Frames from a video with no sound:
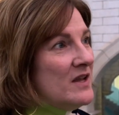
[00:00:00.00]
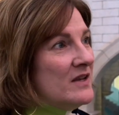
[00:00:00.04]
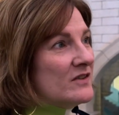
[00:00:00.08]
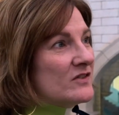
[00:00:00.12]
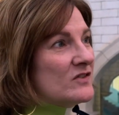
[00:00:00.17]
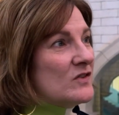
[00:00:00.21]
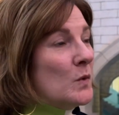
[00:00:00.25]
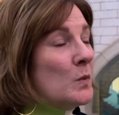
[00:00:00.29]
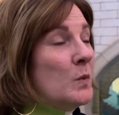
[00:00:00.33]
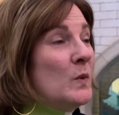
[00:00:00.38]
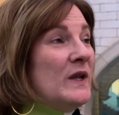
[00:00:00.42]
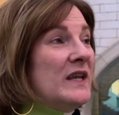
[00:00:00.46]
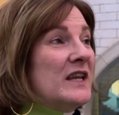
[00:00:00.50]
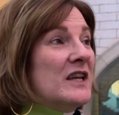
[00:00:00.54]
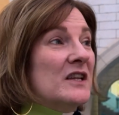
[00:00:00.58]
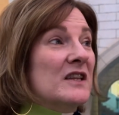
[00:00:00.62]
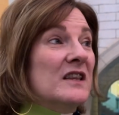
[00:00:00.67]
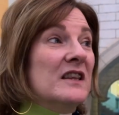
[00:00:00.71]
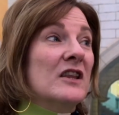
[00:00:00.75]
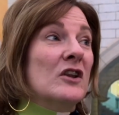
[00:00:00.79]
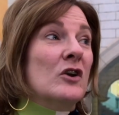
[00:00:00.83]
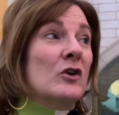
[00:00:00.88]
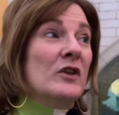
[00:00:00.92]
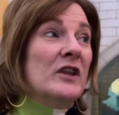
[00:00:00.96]
So we could
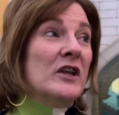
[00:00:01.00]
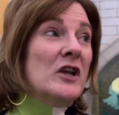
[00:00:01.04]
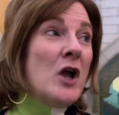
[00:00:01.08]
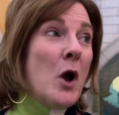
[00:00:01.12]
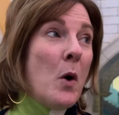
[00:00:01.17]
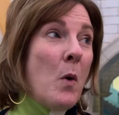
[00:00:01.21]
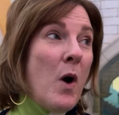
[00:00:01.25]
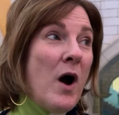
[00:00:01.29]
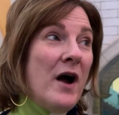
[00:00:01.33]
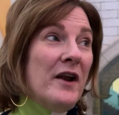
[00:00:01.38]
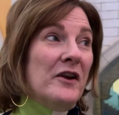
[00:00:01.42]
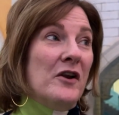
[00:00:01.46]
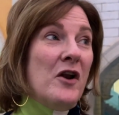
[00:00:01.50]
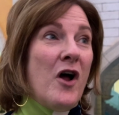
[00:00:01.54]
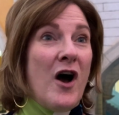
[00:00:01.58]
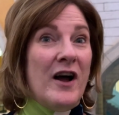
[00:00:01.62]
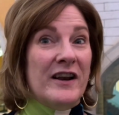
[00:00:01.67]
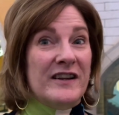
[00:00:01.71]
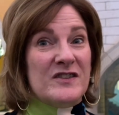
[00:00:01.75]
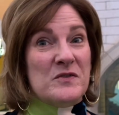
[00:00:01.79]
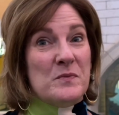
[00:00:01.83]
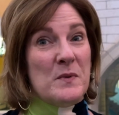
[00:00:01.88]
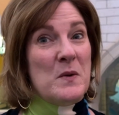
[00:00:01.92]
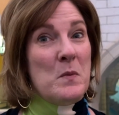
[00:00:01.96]
literally go on and
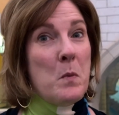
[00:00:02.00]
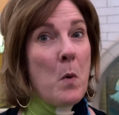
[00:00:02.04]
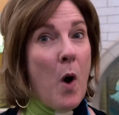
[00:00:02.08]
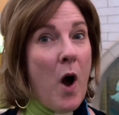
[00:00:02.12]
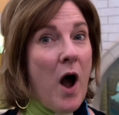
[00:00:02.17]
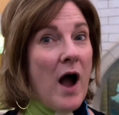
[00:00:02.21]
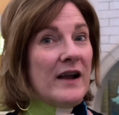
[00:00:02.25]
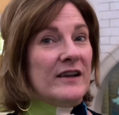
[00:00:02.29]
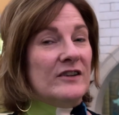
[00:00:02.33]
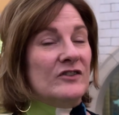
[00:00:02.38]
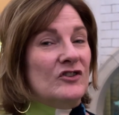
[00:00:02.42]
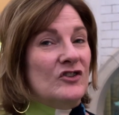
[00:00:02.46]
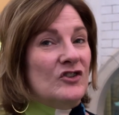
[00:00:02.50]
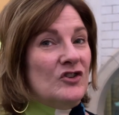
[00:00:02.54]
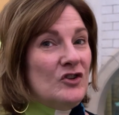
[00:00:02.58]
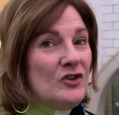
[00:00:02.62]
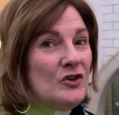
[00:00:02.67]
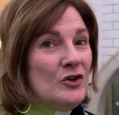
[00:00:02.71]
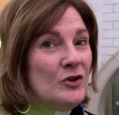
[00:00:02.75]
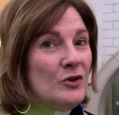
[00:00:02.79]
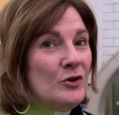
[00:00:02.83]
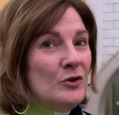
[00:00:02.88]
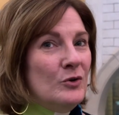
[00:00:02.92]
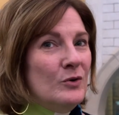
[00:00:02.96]
on as we walk
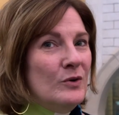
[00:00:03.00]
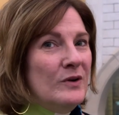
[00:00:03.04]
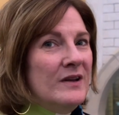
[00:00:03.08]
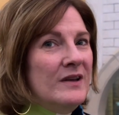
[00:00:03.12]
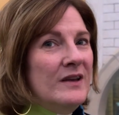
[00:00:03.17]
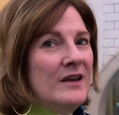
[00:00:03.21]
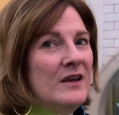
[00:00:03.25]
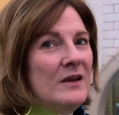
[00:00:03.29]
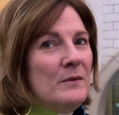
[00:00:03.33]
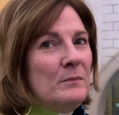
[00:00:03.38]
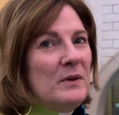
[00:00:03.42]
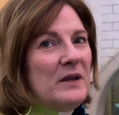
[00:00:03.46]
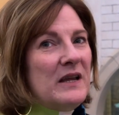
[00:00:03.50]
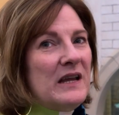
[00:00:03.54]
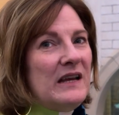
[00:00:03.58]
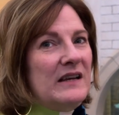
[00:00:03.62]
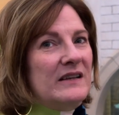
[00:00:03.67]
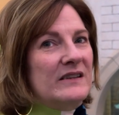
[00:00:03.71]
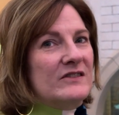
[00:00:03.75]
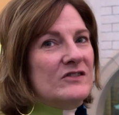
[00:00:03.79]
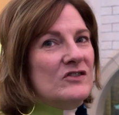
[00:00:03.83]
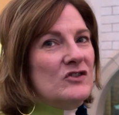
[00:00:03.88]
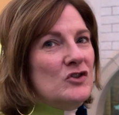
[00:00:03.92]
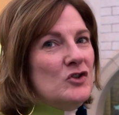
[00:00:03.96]
too,
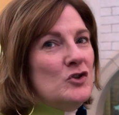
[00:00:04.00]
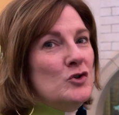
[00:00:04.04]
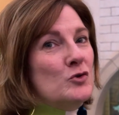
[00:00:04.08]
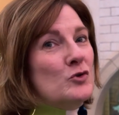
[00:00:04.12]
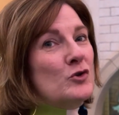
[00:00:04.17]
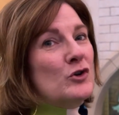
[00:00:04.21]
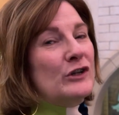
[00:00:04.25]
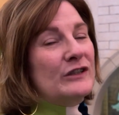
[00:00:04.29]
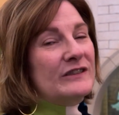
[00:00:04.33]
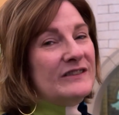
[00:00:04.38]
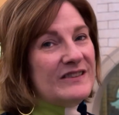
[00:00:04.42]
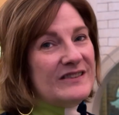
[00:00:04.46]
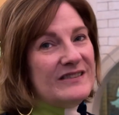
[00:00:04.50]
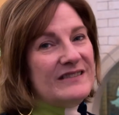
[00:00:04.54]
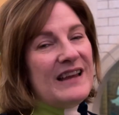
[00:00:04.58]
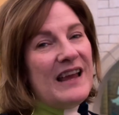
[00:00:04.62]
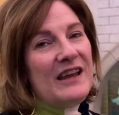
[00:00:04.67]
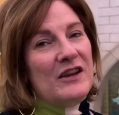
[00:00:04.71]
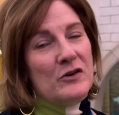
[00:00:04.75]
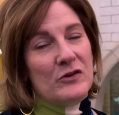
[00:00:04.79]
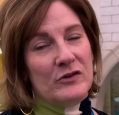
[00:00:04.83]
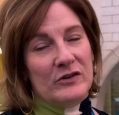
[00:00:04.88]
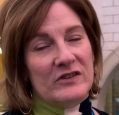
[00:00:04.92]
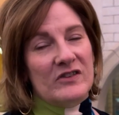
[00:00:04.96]
because you could
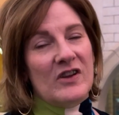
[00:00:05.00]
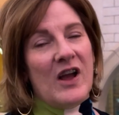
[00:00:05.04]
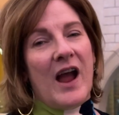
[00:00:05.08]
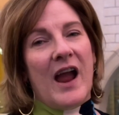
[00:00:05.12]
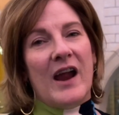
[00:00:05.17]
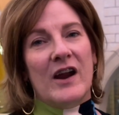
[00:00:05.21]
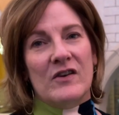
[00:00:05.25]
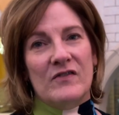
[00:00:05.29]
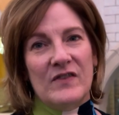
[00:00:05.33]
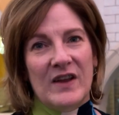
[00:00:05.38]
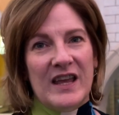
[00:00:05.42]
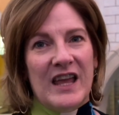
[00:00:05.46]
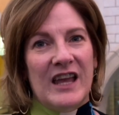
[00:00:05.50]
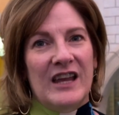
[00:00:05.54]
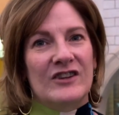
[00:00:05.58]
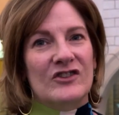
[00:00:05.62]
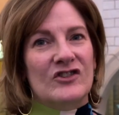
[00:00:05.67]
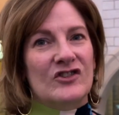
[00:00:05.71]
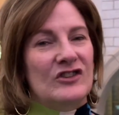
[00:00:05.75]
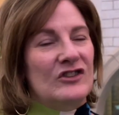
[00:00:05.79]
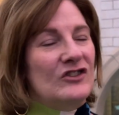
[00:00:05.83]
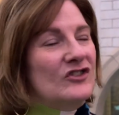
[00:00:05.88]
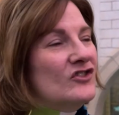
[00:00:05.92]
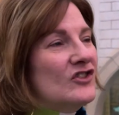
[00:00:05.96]
stay your entire
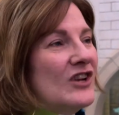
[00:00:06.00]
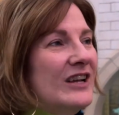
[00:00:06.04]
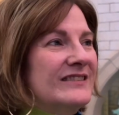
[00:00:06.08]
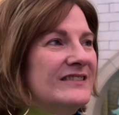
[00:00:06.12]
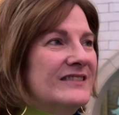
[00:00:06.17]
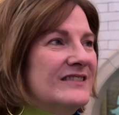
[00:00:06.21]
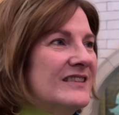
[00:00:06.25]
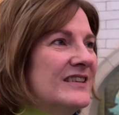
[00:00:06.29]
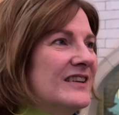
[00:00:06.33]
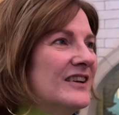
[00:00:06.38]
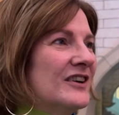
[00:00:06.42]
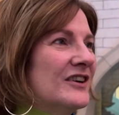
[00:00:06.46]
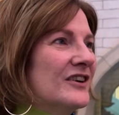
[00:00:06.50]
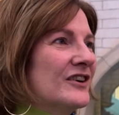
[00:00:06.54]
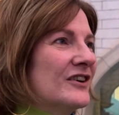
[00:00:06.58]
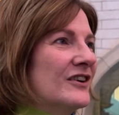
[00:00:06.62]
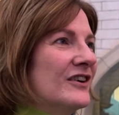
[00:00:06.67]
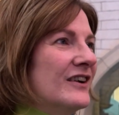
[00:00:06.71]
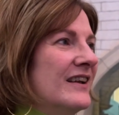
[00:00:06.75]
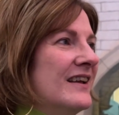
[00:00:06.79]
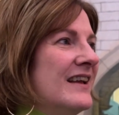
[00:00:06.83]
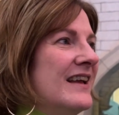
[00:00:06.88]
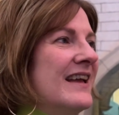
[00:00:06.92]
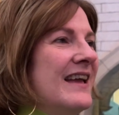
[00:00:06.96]
vacation just
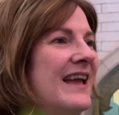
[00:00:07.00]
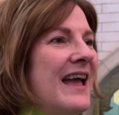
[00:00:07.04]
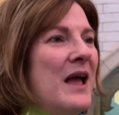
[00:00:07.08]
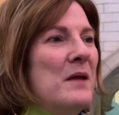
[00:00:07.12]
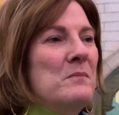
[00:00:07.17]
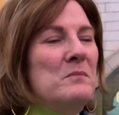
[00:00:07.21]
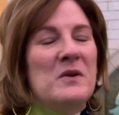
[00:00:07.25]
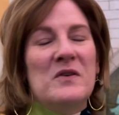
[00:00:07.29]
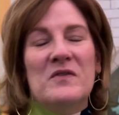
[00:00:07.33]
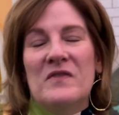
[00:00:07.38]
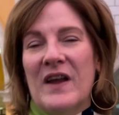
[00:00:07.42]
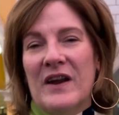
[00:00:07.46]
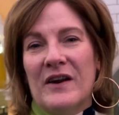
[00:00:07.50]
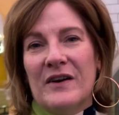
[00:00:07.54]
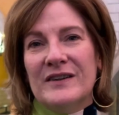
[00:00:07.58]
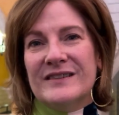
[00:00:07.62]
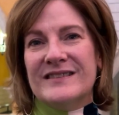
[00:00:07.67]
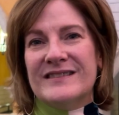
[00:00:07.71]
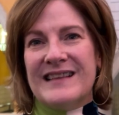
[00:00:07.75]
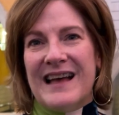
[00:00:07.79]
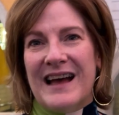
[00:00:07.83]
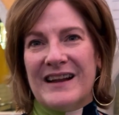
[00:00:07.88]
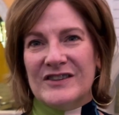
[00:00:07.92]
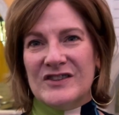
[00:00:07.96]
here and be very
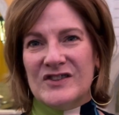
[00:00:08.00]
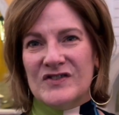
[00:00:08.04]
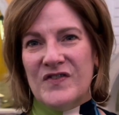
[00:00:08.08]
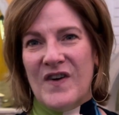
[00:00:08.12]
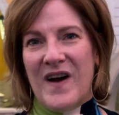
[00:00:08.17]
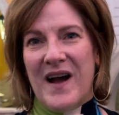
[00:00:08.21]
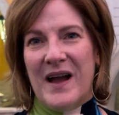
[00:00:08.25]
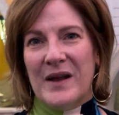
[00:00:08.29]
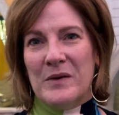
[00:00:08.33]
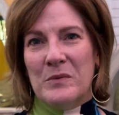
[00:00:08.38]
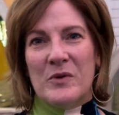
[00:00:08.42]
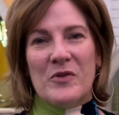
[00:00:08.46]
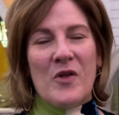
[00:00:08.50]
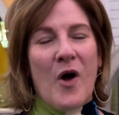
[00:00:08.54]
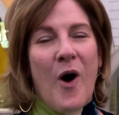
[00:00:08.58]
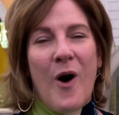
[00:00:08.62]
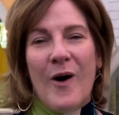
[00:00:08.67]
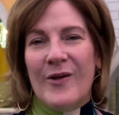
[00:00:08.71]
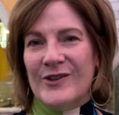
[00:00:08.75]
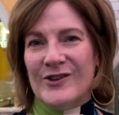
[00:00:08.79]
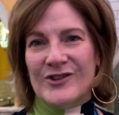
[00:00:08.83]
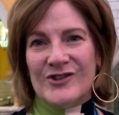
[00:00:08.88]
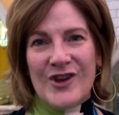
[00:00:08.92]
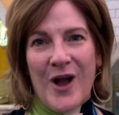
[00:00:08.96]
satisfied with
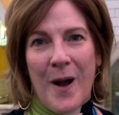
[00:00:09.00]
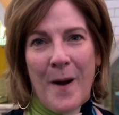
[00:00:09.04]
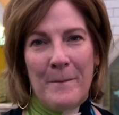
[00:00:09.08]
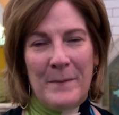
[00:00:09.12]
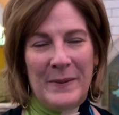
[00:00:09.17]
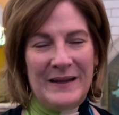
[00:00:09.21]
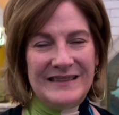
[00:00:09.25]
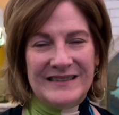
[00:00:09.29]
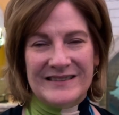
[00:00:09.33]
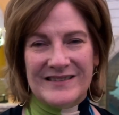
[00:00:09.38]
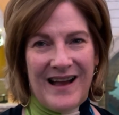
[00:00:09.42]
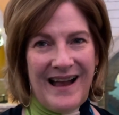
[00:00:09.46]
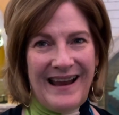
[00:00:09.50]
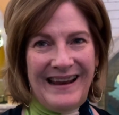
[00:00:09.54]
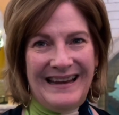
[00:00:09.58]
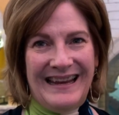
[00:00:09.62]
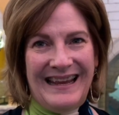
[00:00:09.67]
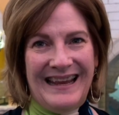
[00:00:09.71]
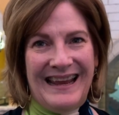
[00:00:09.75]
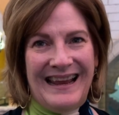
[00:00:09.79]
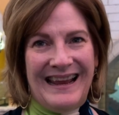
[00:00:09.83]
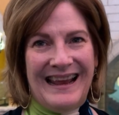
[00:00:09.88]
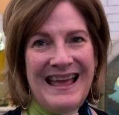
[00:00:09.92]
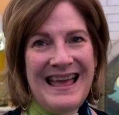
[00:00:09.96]
all the shopping,
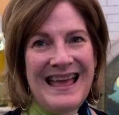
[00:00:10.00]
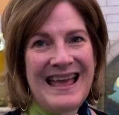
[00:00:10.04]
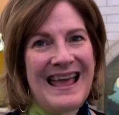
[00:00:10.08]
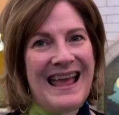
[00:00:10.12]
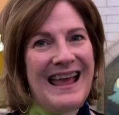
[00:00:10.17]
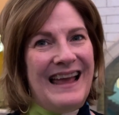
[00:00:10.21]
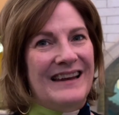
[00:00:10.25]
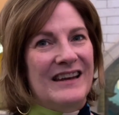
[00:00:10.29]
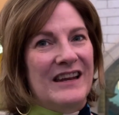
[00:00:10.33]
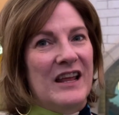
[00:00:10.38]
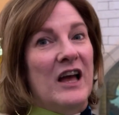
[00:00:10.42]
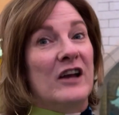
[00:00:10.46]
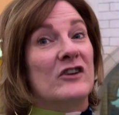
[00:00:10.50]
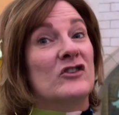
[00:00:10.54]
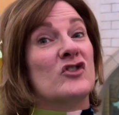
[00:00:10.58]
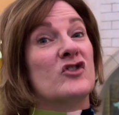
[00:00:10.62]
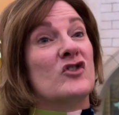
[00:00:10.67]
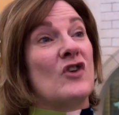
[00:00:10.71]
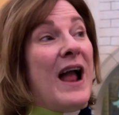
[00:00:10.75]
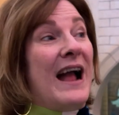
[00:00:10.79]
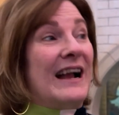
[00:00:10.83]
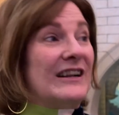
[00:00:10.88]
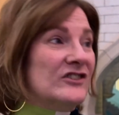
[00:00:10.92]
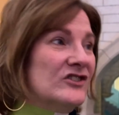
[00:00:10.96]
dining, and
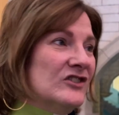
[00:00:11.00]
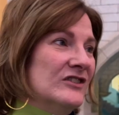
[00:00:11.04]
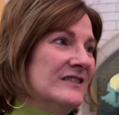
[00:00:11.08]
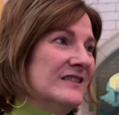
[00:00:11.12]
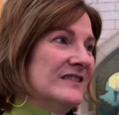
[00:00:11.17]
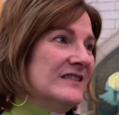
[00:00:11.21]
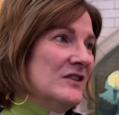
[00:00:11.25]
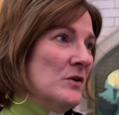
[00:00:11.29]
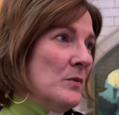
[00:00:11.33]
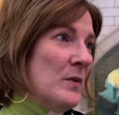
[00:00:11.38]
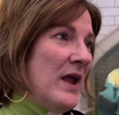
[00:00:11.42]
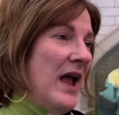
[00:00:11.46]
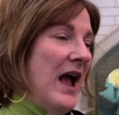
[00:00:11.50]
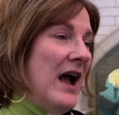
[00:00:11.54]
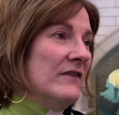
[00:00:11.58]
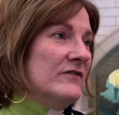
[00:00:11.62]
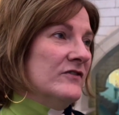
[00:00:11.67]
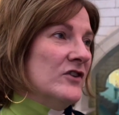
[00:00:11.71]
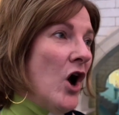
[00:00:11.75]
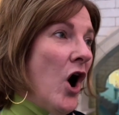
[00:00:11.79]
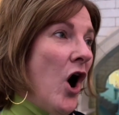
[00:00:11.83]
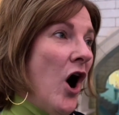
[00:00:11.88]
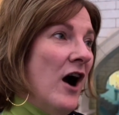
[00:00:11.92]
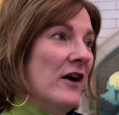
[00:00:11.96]
attractions that we have
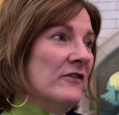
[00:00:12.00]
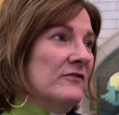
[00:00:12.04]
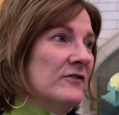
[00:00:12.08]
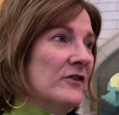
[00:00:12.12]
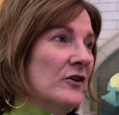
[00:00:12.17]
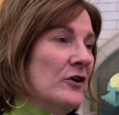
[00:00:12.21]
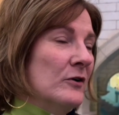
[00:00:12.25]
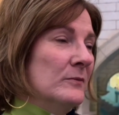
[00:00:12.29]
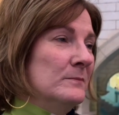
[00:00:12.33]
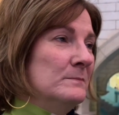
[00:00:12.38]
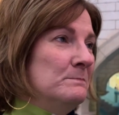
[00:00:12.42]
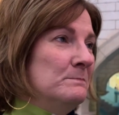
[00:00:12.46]
to offer.